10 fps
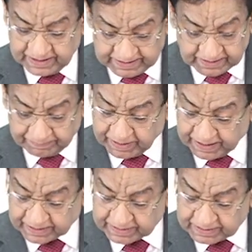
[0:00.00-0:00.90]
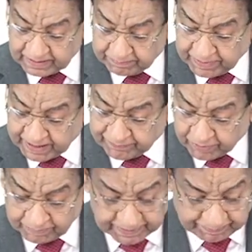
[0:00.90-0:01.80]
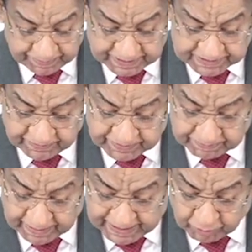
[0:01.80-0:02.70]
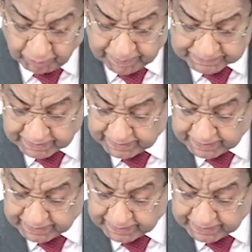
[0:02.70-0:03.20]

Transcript: In the blood from a patient with mycoplasma